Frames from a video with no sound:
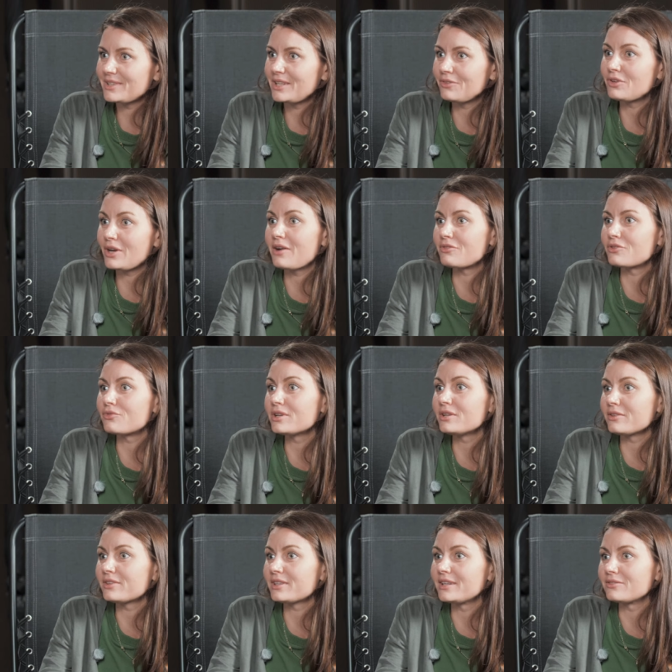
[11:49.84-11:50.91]
if you have a
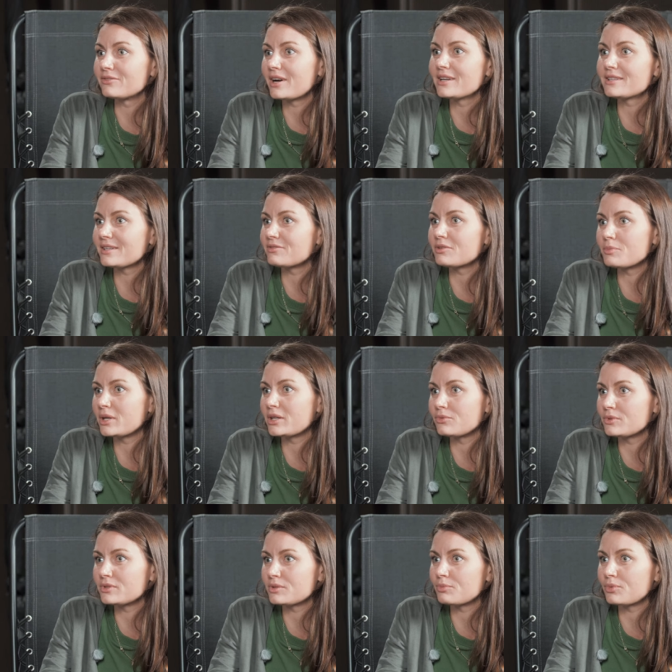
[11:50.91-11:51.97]
real thing, right, everybody
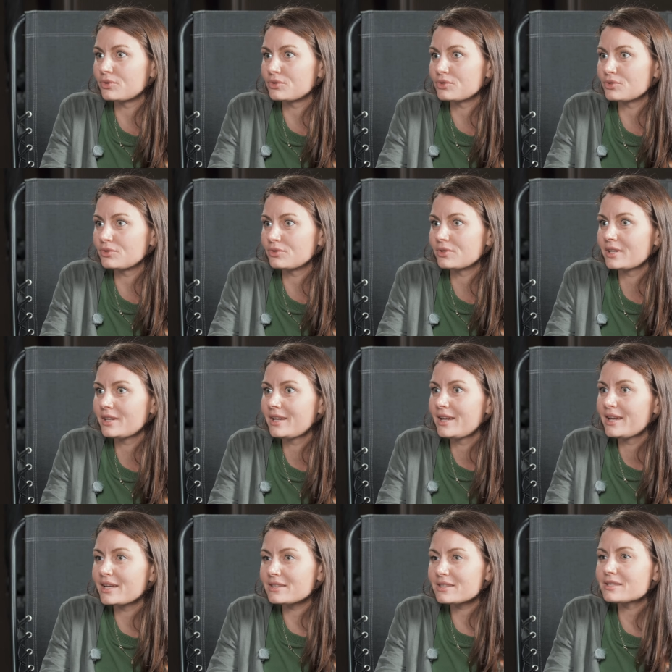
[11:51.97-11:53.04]
will support you.
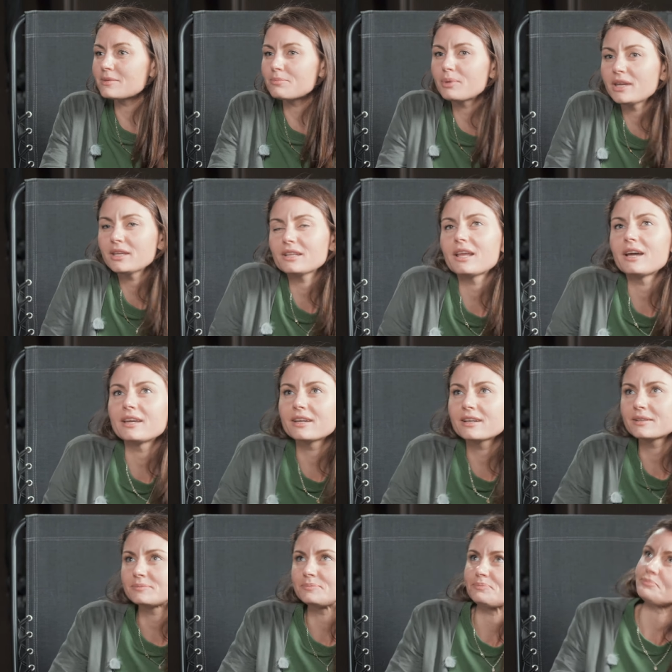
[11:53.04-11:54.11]
Because it's a bit
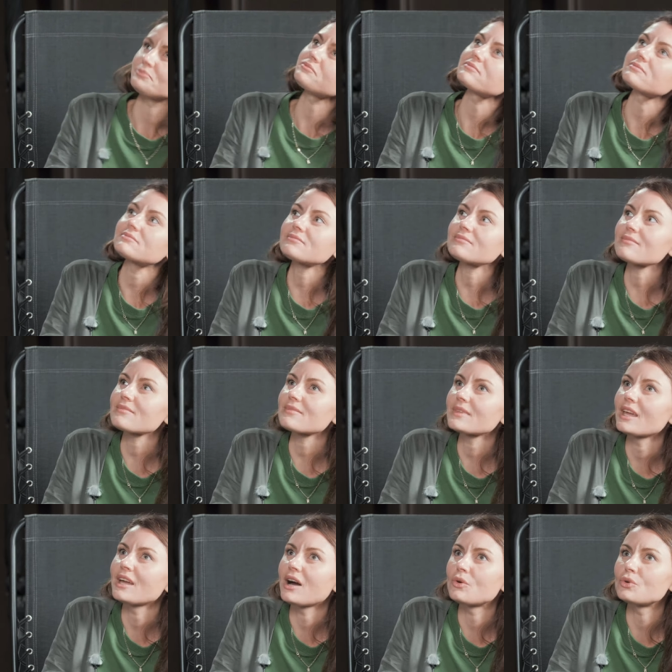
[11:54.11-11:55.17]
like
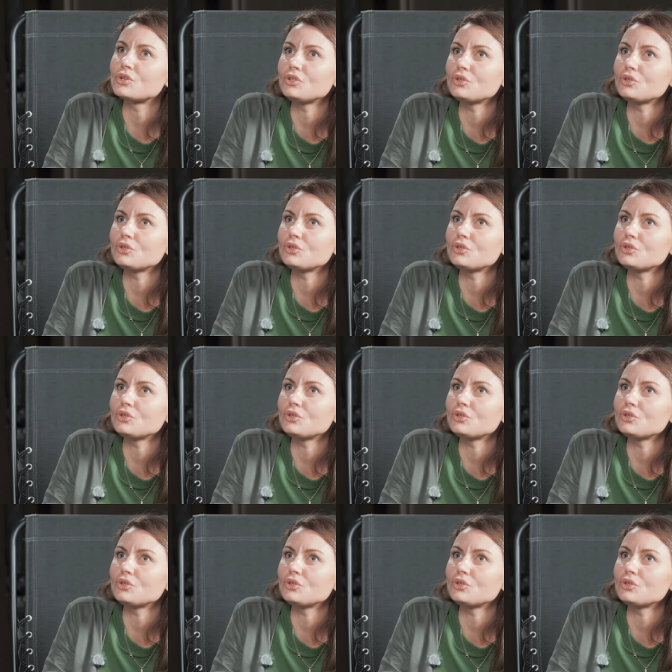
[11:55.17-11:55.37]
our